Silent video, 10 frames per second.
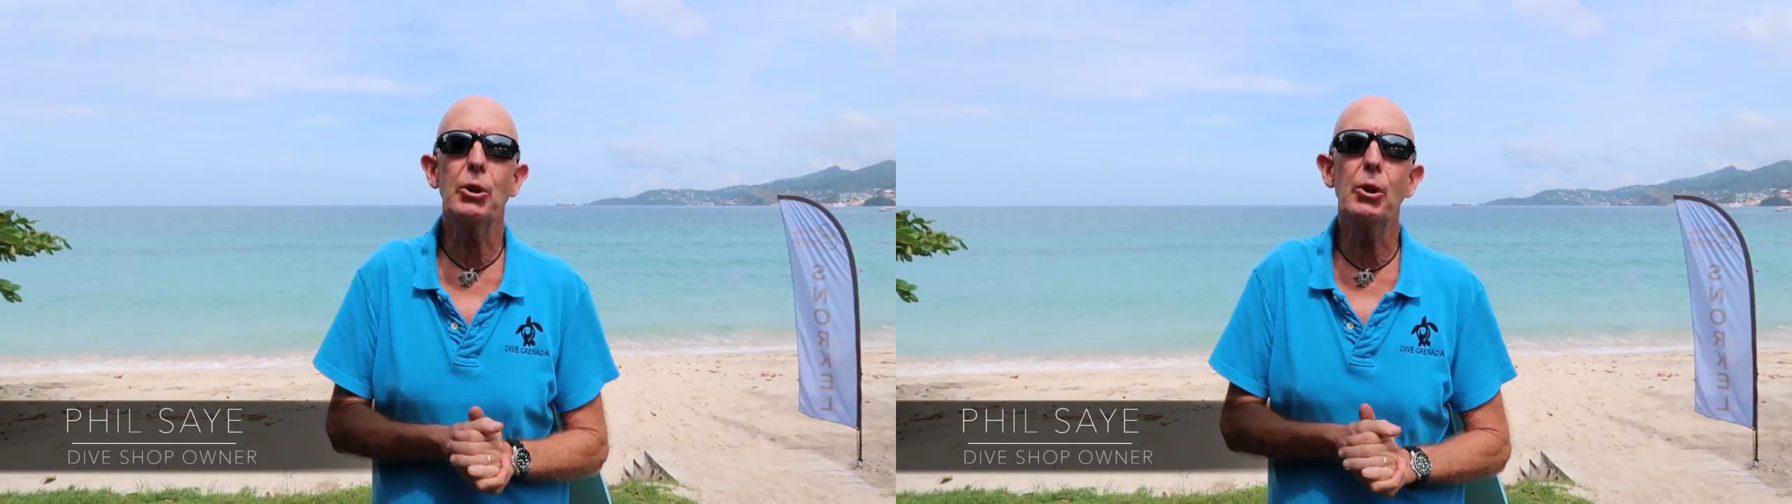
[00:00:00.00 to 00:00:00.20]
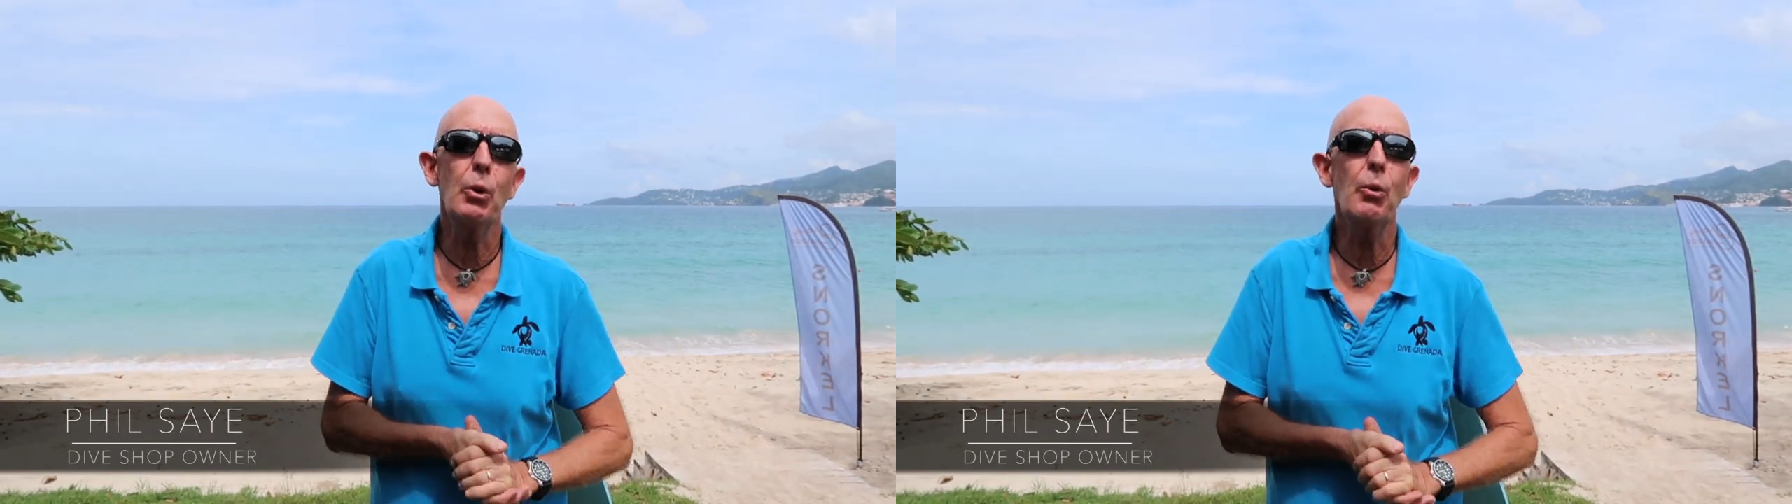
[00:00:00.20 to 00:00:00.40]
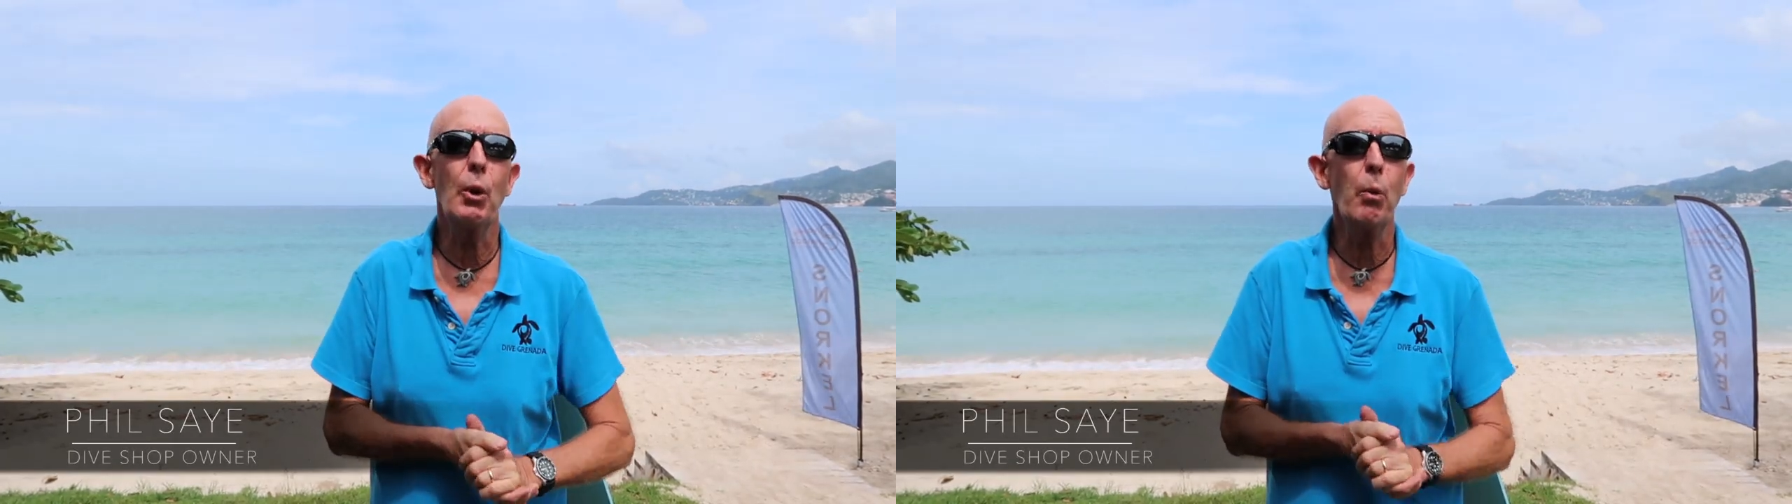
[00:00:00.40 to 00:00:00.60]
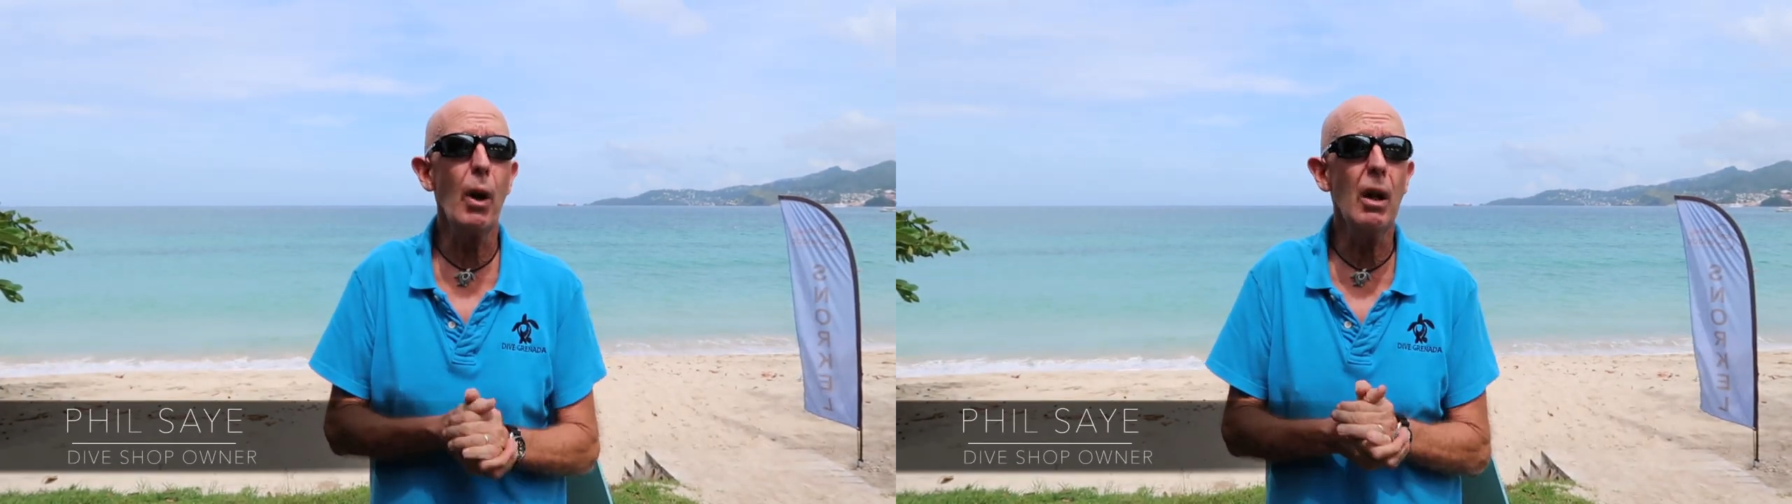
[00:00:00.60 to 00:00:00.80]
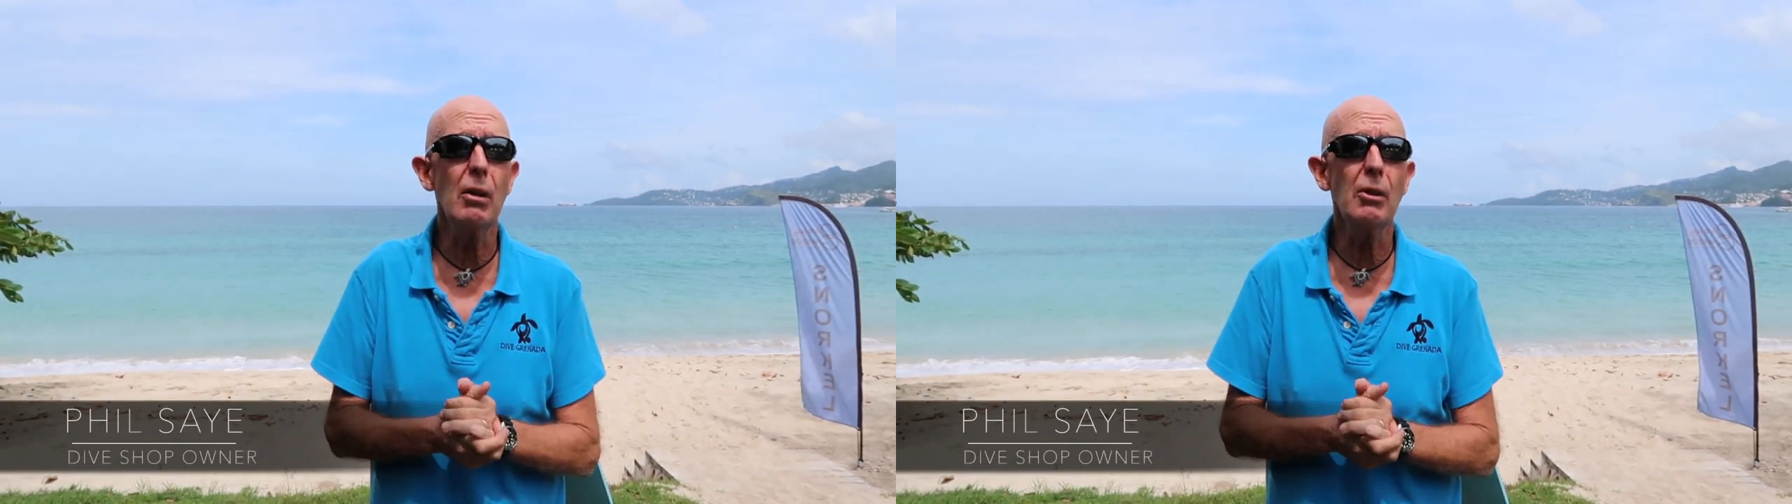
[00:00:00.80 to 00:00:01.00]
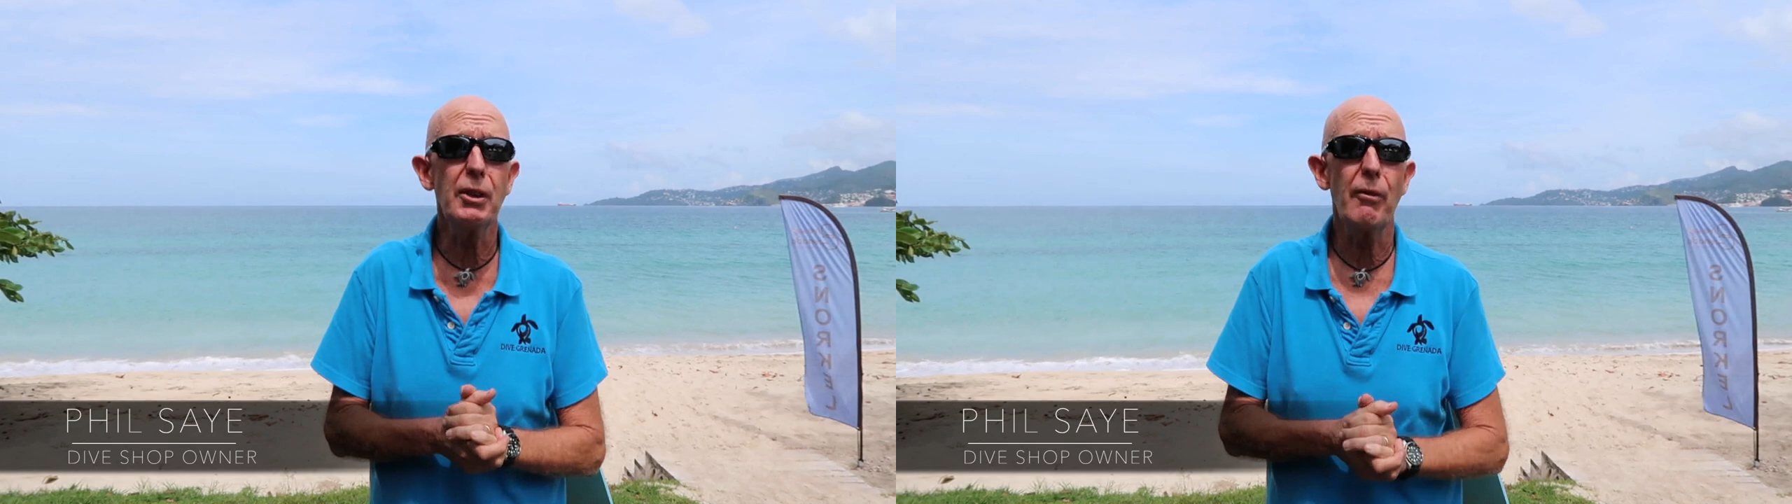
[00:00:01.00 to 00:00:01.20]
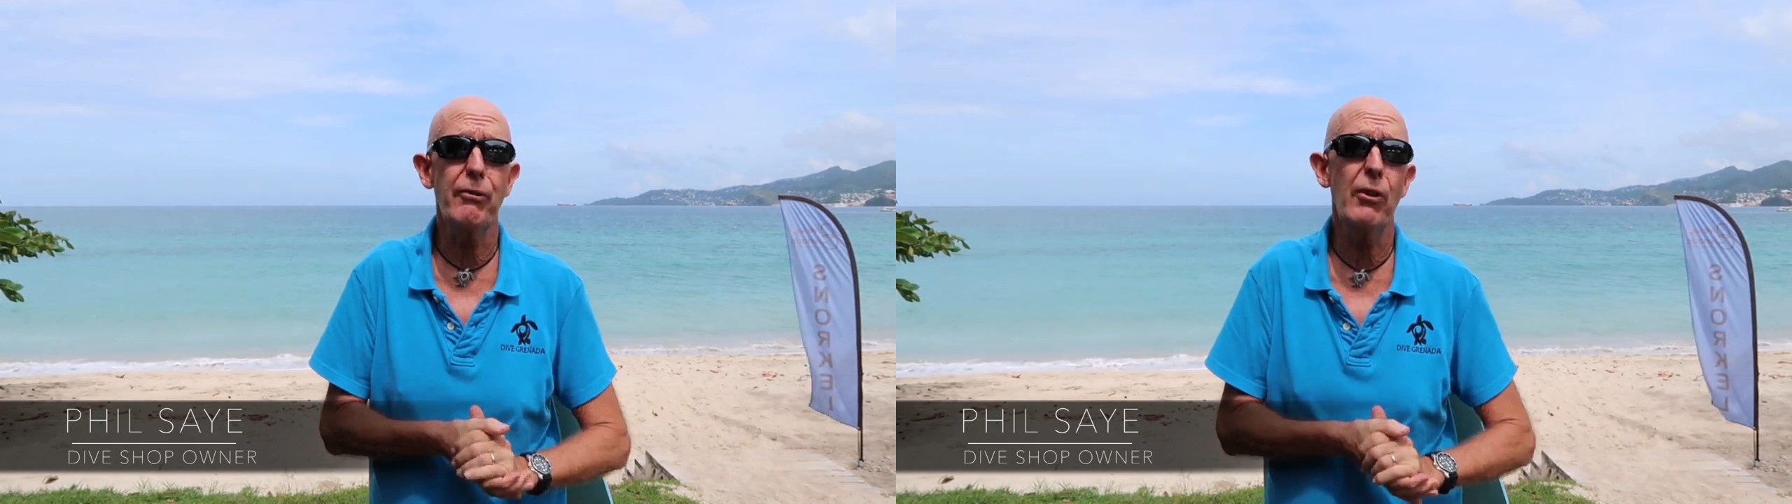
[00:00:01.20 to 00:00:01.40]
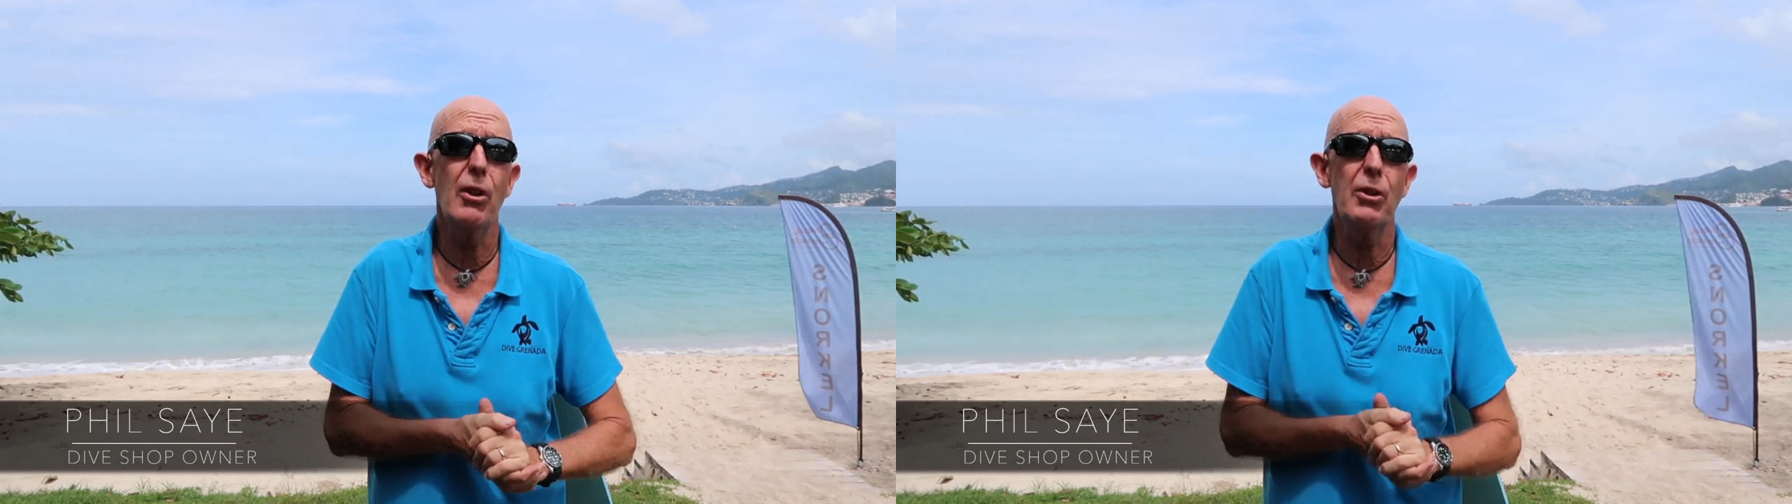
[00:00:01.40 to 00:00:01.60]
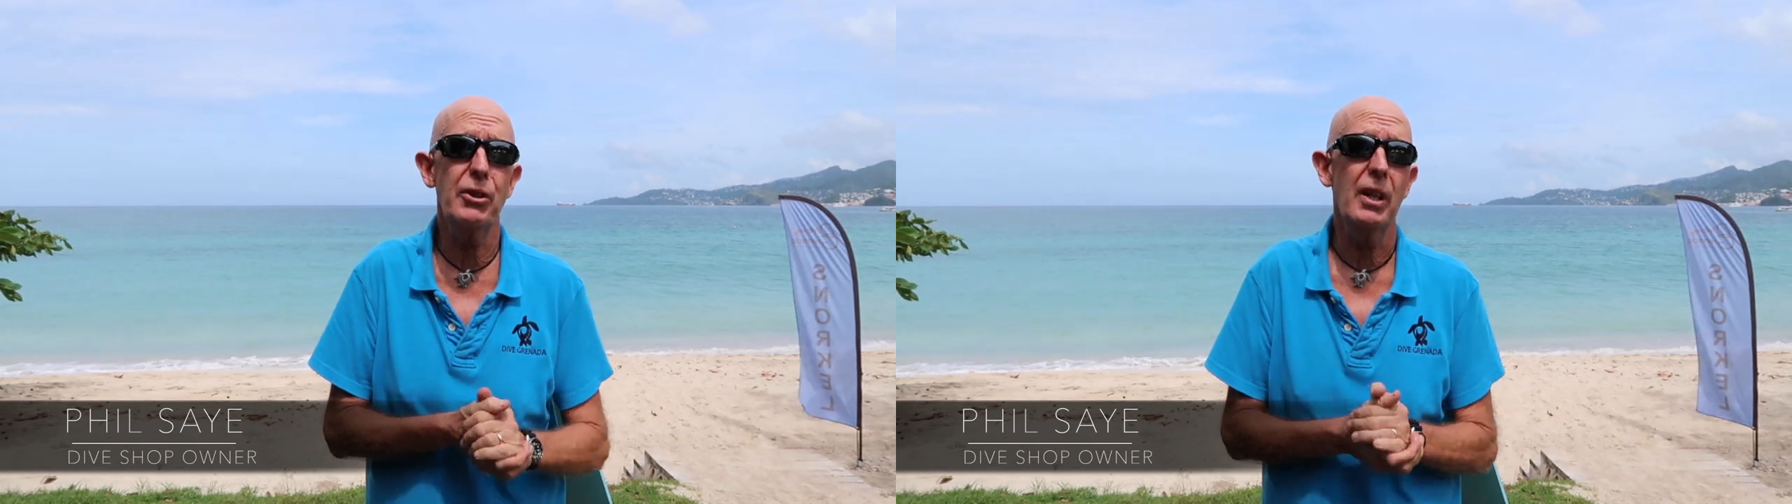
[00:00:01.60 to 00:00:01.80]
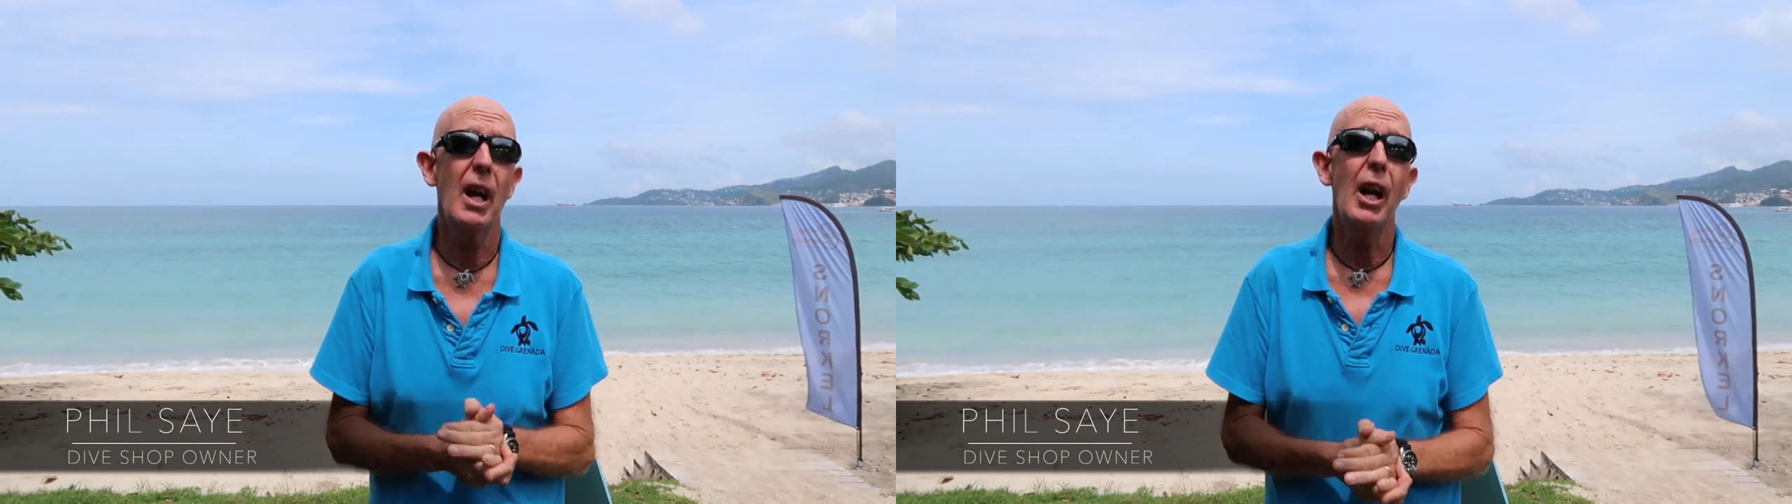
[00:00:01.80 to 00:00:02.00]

to the world's first